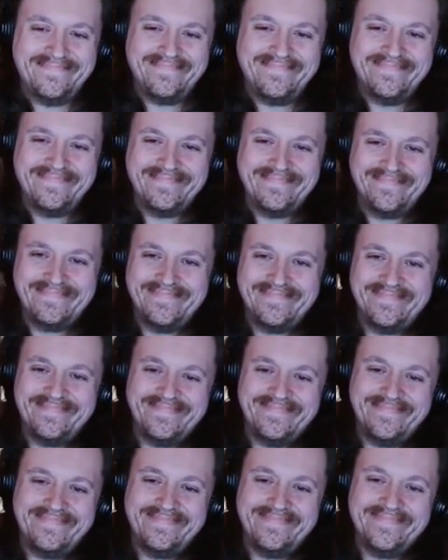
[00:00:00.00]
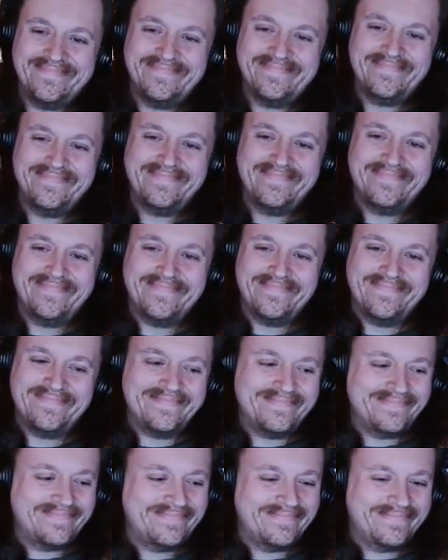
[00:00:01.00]

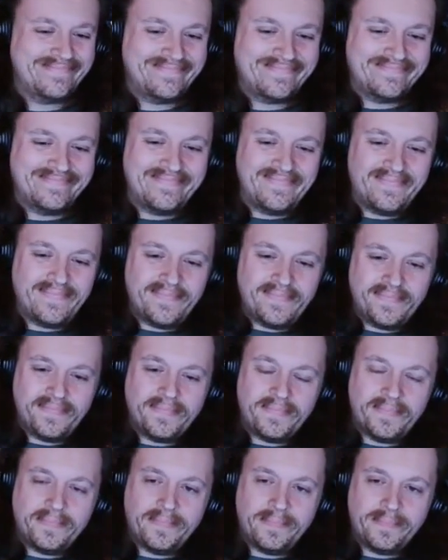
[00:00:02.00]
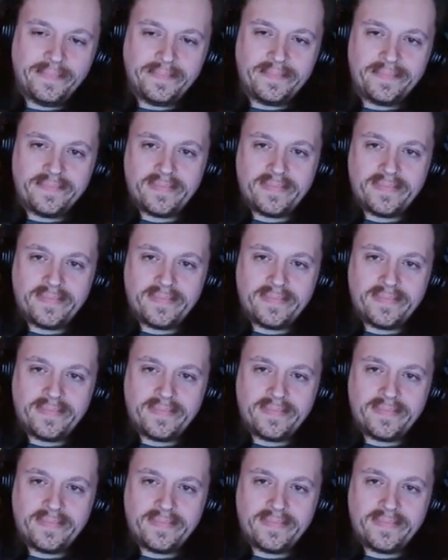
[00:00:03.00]
(silent)